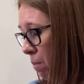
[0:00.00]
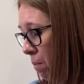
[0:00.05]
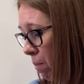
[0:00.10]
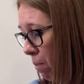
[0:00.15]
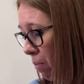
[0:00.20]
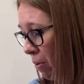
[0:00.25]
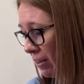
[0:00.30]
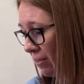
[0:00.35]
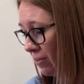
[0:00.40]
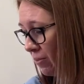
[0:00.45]

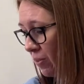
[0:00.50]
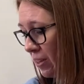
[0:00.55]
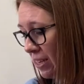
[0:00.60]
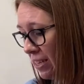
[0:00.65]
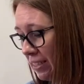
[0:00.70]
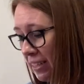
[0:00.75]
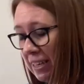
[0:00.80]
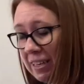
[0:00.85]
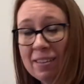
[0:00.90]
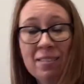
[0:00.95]

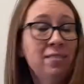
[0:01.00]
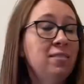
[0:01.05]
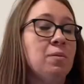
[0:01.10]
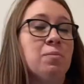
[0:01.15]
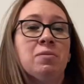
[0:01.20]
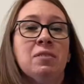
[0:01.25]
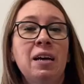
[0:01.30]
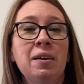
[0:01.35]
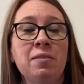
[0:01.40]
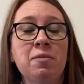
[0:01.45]
Breastfeeding,
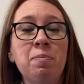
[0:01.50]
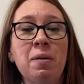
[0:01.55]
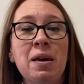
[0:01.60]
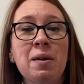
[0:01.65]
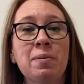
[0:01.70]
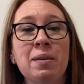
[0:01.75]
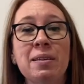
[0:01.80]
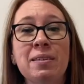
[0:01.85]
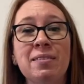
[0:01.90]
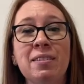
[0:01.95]
sometimes
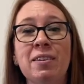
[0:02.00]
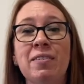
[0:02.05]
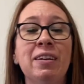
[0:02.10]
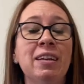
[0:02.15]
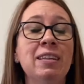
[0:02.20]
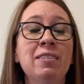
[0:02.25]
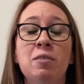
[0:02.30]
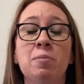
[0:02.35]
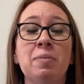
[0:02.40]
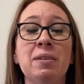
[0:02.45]
babies are a
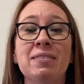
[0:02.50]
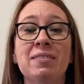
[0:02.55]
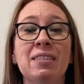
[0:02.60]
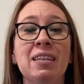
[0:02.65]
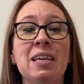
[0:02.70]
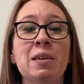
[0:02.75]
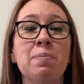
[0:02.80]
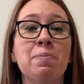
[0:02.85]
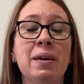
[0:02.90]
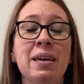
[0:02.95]
little bit
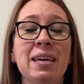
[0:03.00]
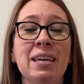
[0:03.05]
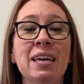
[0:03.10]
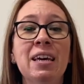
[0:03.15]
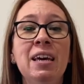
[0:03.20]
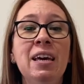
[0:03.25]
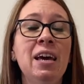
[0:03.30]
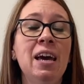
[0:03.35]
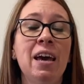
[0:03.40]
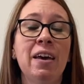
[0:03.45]
sleepy
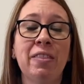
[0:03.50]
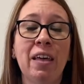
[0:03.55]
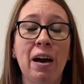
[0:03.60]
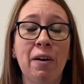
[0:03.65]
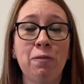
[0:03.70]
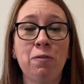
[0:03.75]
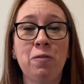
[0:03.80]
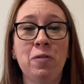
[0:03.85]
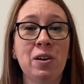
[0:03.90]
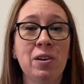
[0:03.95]
in that
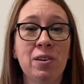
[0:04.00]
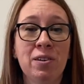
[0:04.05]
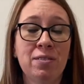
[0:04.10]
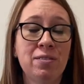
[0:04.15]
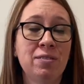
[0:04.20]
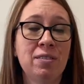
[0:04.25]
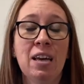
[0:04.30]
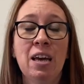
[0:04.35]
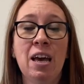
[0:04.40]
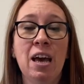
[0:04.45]

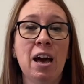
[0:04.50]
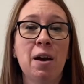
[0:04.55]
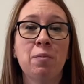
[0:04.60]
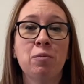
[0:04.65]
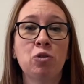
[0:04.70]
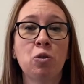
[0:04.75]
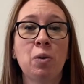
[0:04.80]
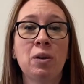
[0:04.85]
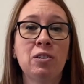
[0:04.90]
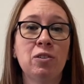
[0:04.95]
first
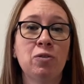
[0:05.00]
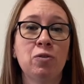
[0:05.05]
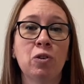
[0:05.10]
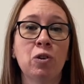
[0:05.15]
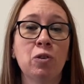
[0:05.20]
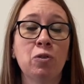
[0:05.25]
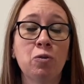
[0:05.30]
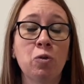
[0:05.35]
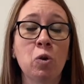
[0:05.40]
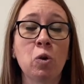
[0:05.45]

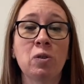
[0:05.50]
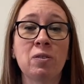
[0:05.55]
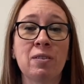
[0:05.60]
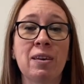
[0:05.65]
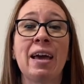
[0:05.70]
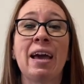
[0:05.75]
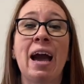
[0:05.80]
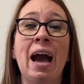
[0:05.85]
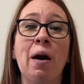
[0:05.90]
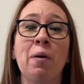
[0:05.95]

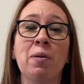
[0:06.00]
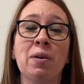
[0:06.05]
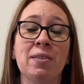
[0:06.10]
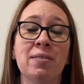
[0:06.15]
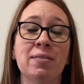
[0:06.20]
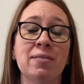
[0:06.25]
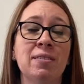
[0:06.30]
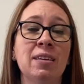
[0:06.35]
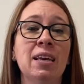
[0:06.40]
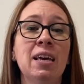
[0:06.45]
24-48
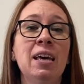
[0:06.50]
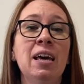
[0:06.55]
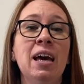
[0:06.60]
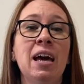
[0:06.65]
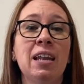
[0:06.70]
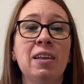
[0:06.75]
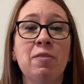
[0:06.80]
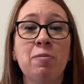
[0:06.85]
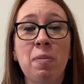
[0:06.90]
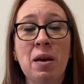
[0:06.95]
hours,
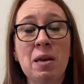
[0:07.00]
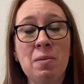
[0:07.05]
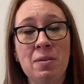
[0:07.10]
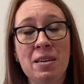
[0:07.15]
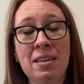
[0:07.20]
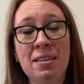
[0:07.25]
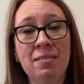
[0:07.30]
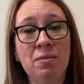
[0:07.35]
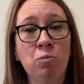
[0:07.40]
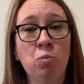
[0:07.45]
and if
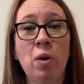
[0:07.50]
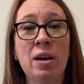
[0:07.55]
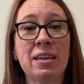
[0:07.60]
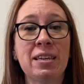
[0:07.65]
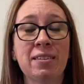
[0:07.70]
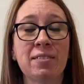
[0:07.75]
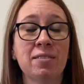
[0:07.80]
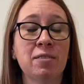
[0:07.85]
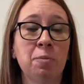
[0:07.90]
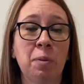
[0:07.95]
baby isn't
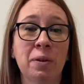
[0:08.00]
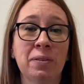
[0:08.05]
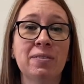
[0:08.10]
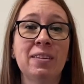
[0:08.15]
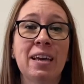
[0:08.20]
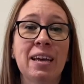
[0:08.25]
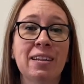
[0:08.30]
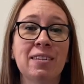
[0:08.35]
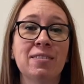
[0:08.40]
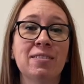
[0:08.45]
waking
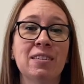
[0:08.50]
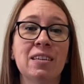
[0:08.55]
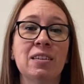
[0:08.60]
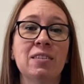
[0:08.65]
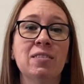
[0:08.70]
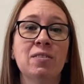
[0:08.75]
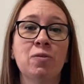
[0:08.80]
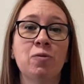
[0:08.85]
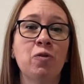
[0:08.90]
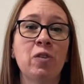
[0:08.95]
spontaneously
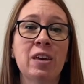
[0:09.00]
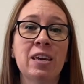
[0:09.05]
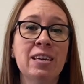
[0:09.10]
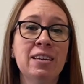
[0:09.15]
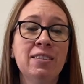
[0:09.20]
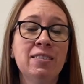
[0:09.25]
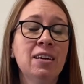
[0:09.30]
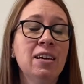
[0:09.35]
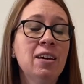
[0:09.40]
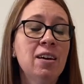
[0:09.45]
to
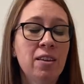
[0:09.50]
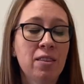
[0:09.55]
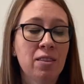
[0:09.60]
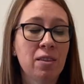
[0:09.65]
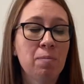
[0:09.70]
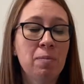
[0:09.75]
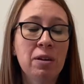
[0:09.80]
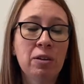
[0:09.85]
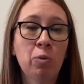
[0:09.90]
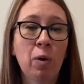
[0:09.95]
feed, the
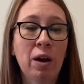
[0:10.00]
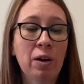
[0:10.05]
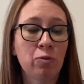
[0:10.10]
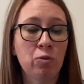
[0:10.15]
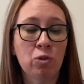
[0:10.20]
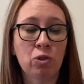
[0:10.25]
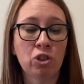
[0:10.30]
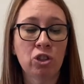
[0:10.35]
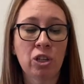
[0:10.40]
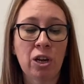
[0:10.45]
midwife
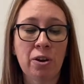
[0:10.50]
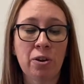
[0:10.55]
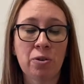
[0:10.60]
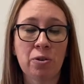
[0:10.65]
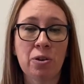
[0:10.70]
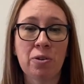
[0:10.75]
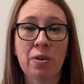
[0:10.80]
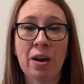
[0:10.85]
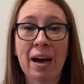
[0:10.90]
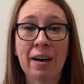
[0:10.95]
will show
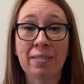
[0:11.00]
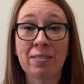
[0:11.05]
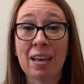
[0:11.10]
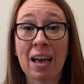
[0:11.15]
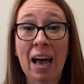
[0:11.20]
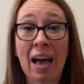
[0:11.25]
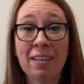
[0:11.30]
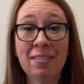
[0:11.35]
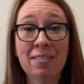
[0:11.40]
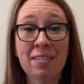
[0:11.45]
you how to
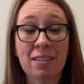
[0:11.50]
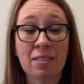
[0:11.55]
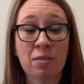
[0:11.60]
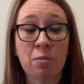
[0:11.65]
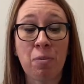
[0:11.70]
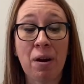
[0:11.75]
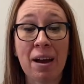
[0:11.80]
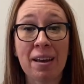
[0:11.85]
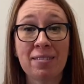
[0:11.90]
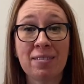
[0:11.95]
hand
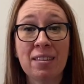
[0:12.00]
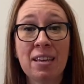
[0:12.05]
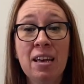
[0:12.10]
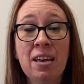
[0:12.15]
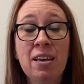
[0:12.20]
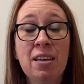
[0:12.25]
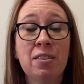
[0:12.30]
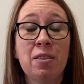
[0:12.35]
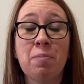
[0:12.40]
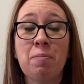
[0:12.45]
express
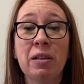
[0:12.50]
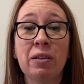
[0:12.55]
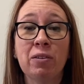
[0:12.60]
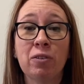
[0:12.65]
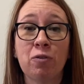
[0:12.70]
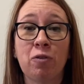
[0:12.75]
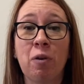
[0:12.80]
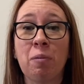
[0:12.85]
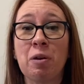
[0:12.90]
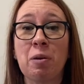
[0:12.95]
the milk
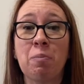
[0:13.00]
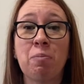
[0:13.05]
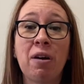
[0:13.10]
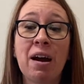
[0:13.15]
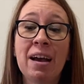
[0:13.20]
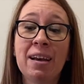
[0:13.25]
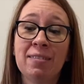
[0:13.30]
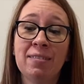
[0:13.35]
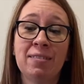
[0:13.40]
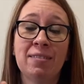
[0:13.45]
from your
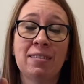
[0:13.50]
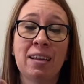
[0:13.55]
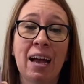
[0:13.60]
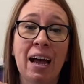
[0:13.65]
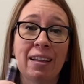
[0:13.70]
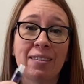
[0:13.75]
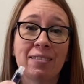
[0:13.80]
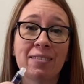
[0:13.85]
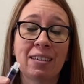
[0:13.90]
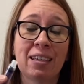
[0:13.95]
breast
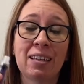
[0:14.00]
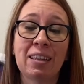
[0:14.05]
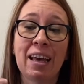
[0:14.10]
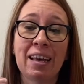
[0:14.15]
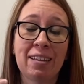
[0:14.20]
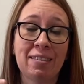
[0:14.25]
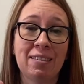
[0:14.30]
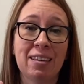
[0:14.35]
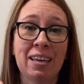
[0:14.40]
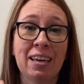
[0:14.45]
and to
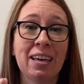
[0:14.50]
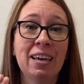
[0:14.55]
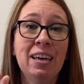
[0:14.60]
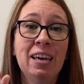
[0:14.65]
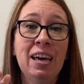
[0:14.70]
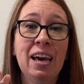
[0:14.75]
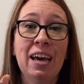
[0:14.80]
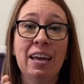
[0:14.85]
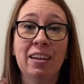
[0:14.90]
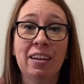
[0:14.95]
collect it
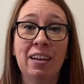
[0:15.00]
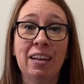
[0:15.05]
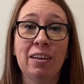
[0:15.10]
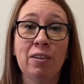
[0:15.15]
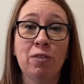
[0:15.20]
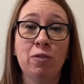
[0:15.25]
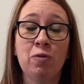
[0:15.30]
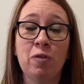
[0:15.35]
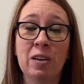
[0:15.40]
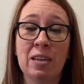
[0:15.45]
in a
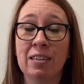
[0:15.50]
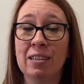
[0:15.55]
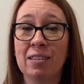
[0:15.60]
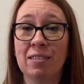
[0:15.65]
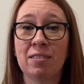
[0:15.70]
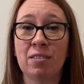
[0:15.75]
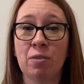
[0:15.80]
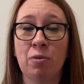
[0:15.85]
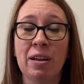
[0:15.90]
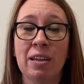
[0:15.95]
little feeding
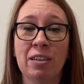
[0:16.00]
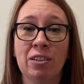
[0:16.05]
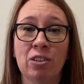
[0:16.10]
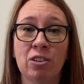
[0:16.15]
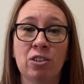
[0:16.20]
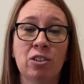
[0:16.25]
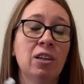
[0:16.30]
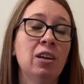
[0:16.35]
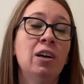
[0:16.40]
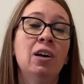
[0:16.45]

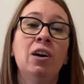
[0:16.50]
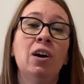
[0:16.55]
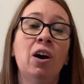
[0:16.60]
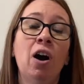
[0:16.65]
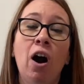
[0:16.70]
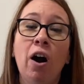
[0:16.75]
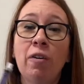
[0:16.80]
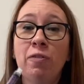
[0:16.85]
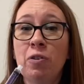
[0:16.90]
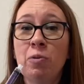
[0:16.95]
syringe.
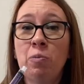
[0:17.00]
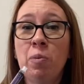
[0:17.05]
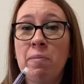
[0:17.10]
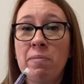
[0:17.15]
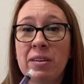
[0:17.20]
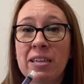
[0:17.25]
Often when we